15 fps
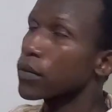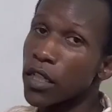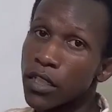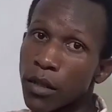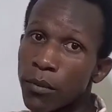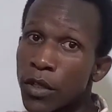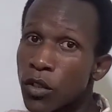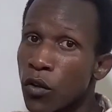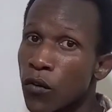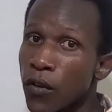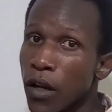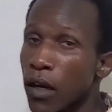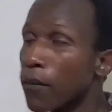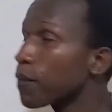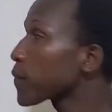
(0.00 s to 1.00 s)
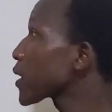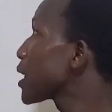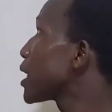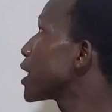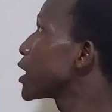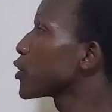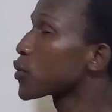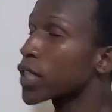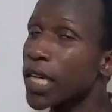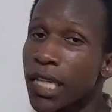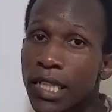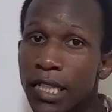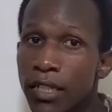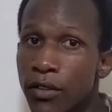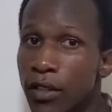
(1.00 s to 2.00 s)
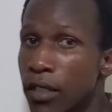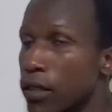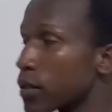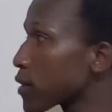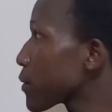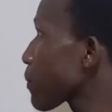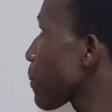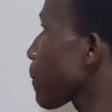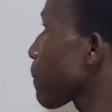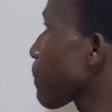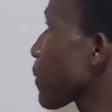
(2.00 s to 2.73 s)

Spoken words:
the stability of the heterocyclic rings?